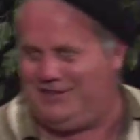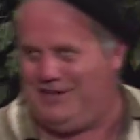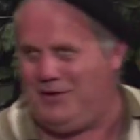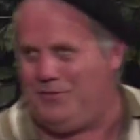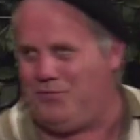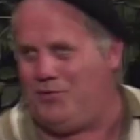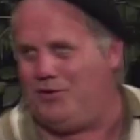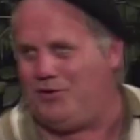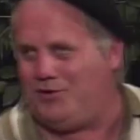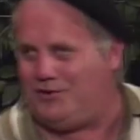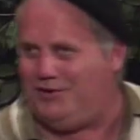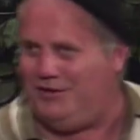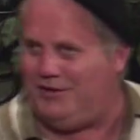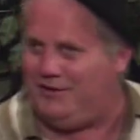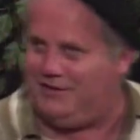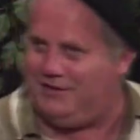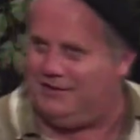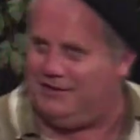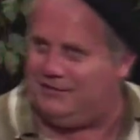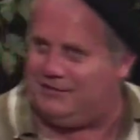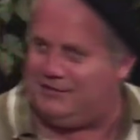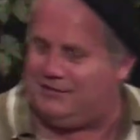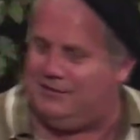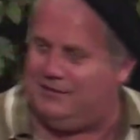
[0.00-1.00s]
They worked on
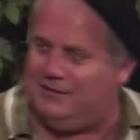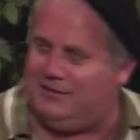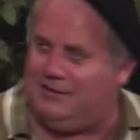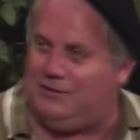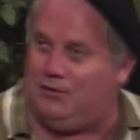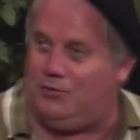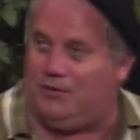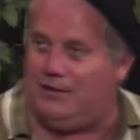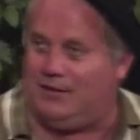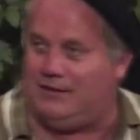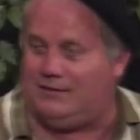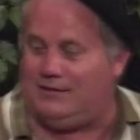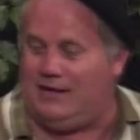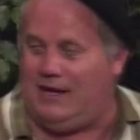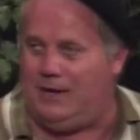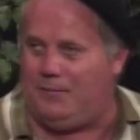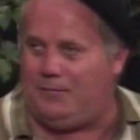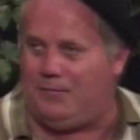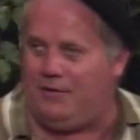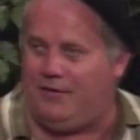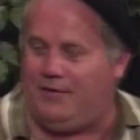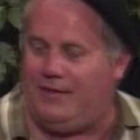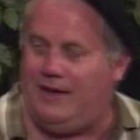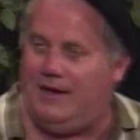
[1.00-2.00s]
this. An
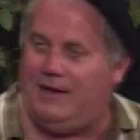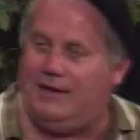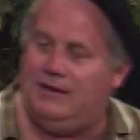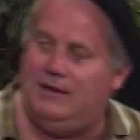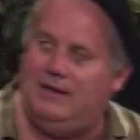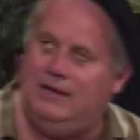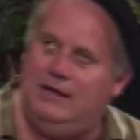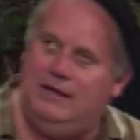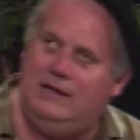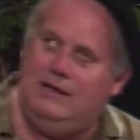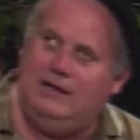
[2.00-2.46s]
example of that